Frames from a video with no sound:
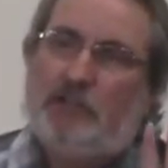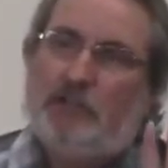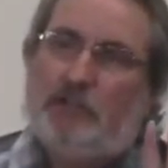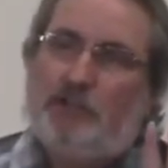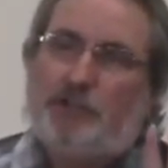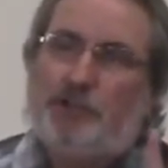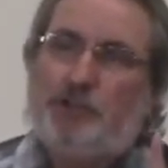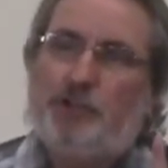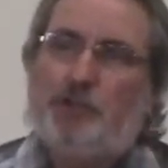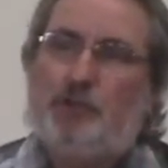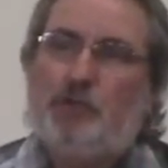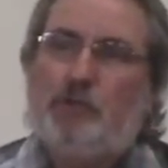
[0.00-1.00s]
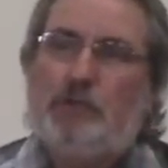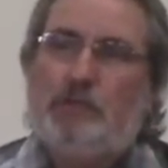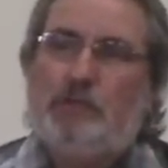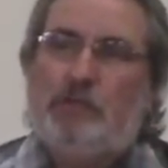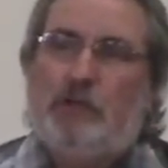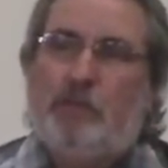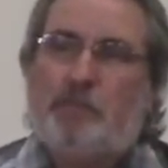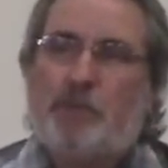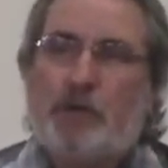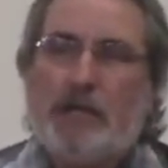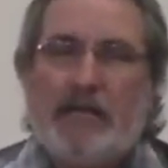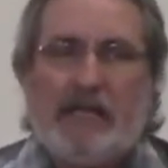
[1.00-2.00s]
to
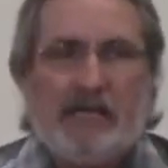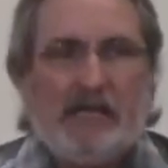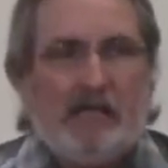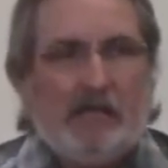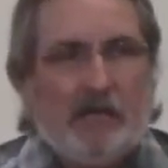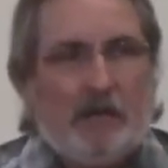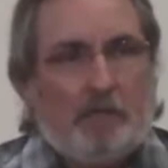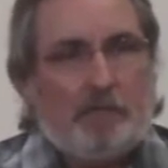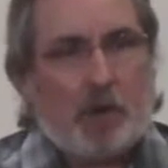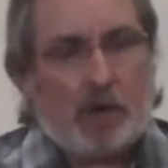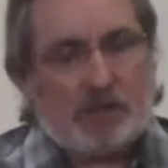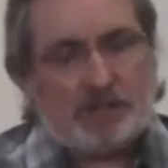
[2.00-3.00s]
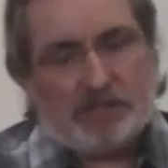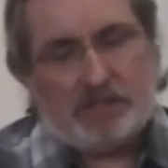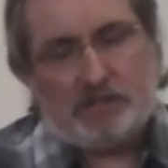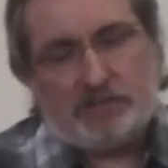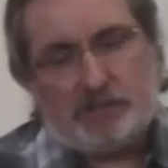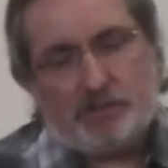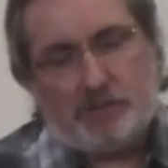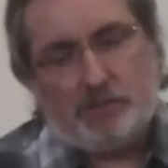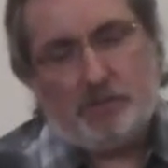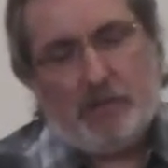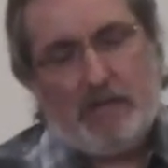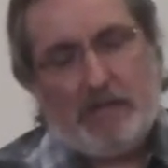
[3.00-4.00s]
bring persons
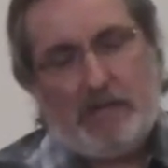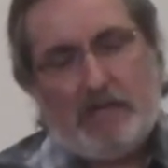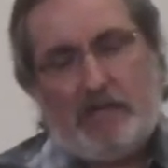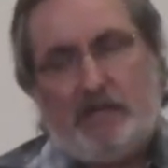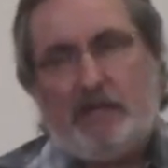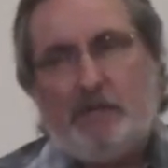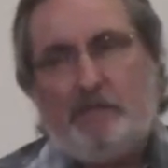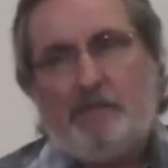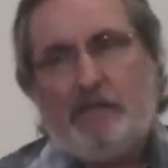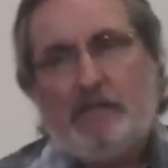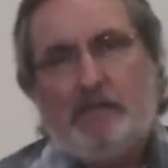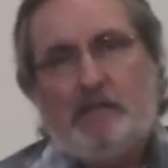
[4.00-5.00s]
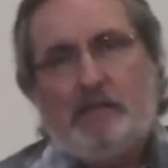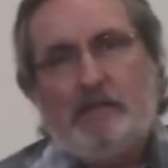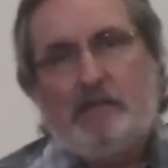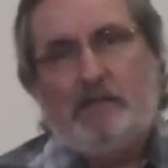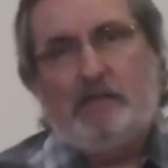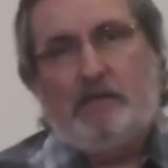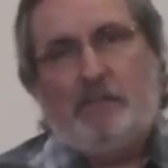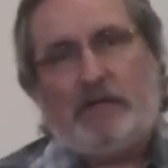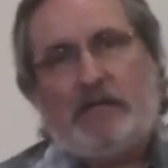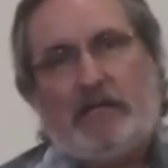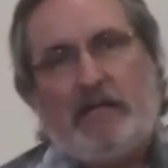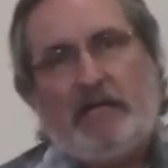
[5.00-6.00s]
to him.
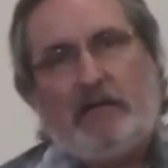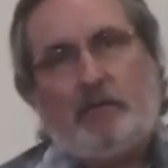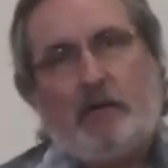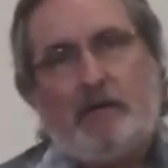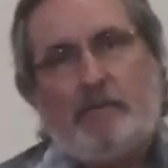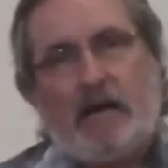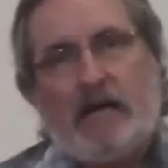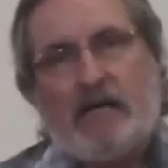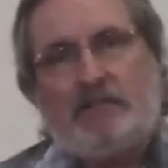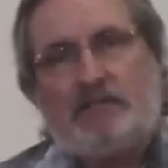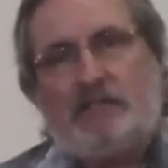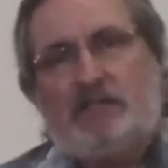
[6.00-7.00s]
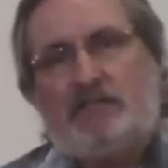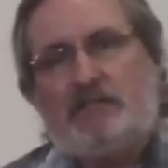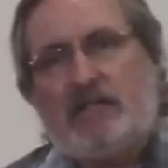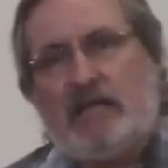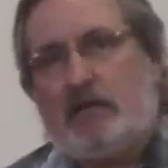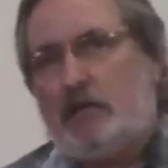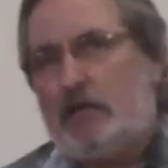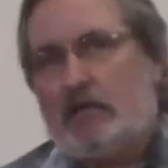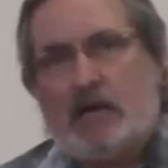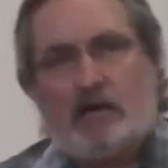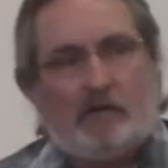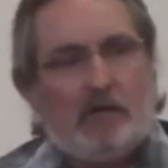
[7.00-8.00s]
But it reminds us that on
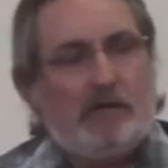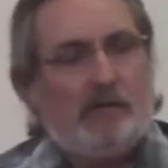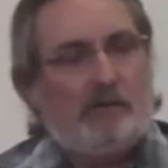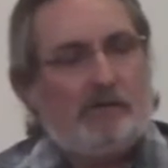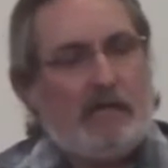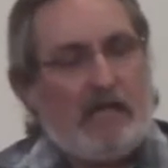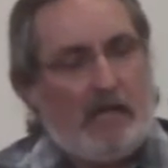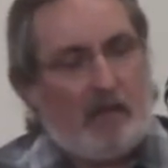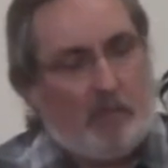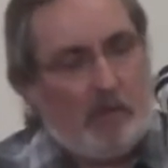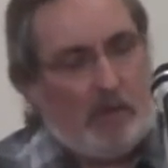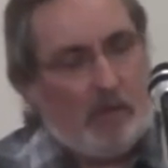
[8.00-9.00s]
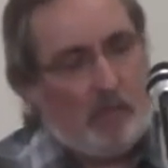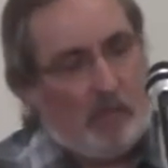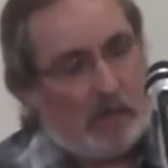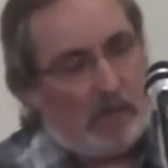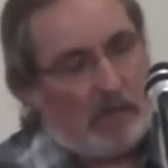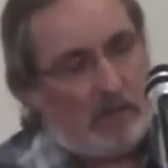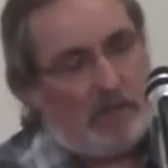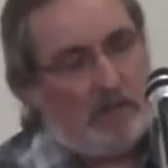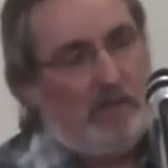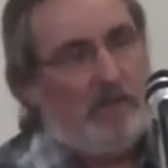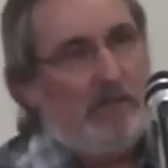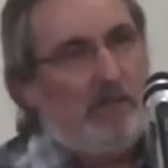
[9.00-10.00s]
our own, it won't work.
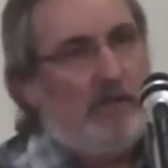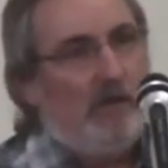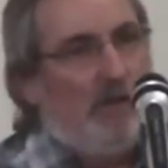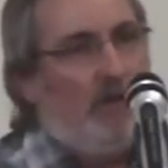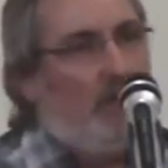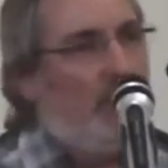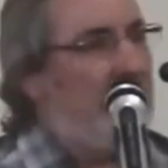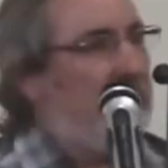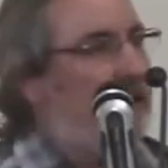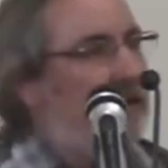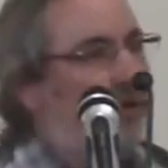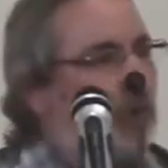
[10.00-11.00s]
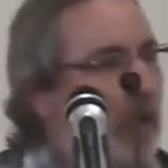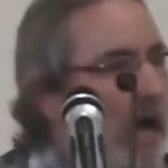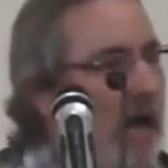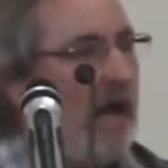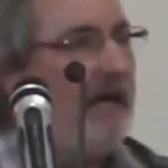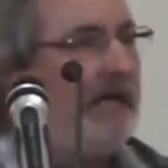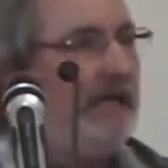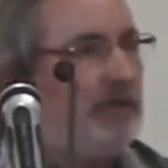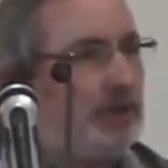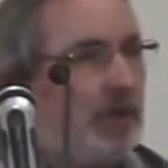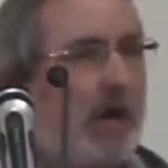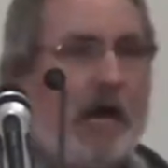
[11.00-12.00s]
We can try and
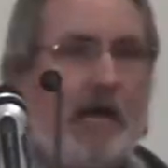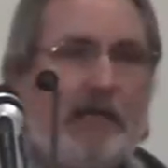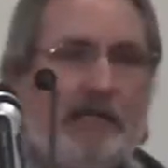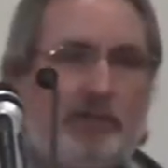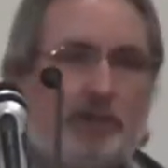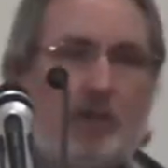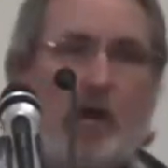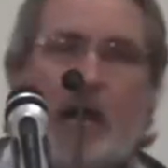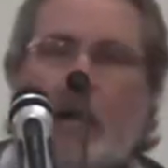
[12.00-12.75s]
try and try